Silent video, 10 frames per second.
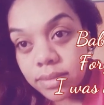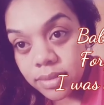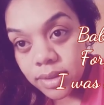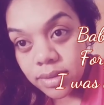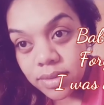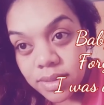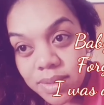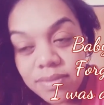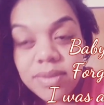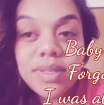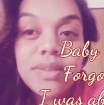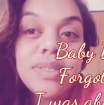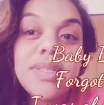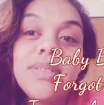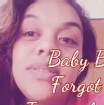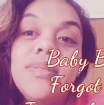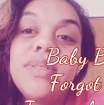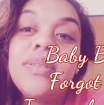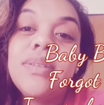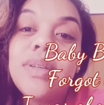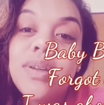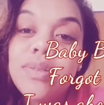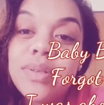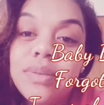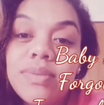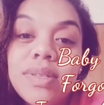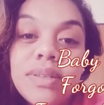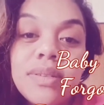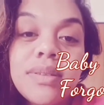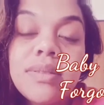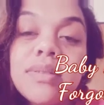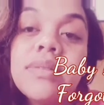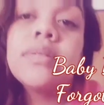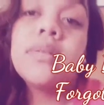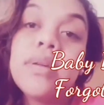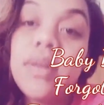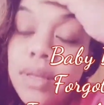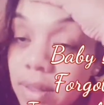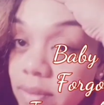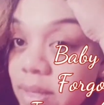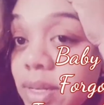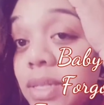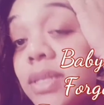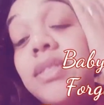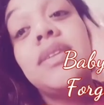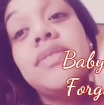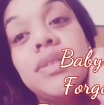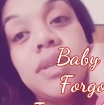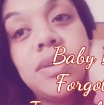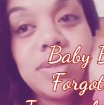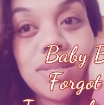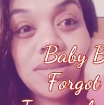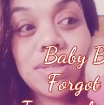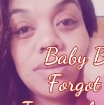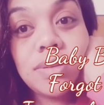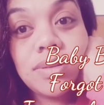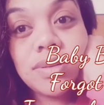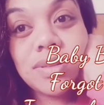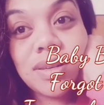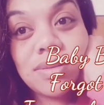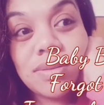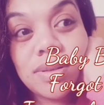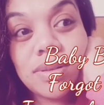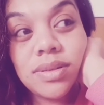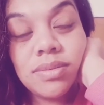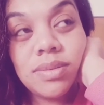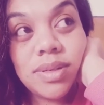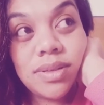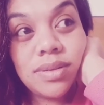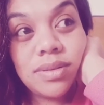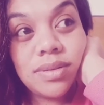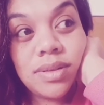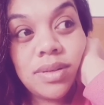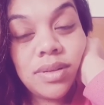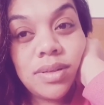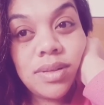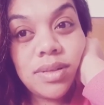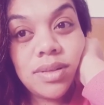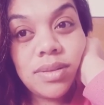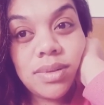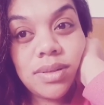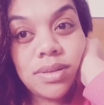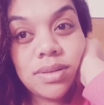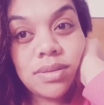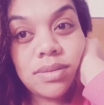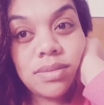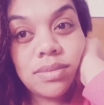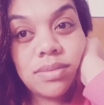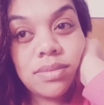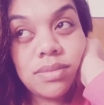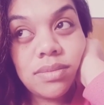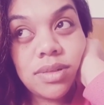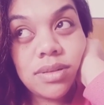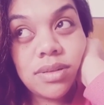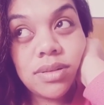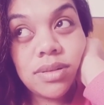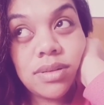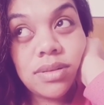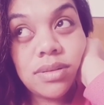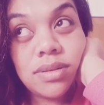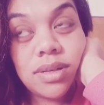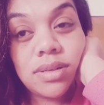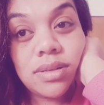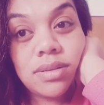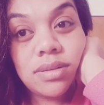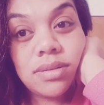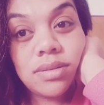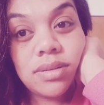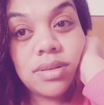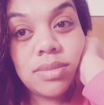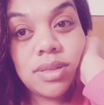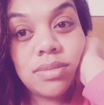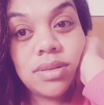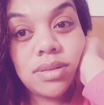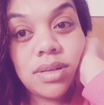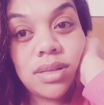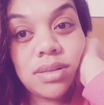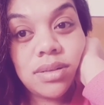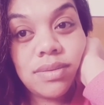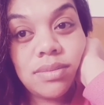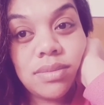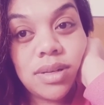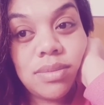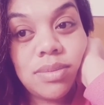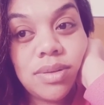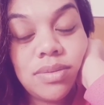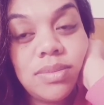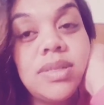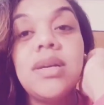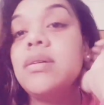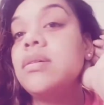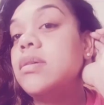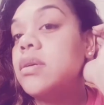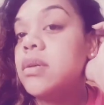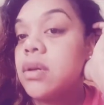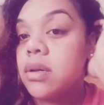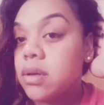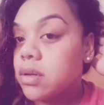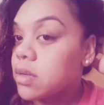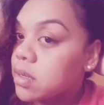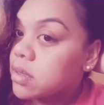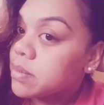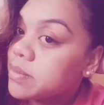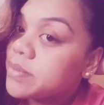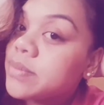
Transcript: yeah, I've just been having really good skin, so I didn't want to ruin it with like foundation and stuff. So all I really use now, like since I've been pregnant, is lipstick, mascara, and eyeliner. And sometimes just eyeliner if I can't be bothered with mascara.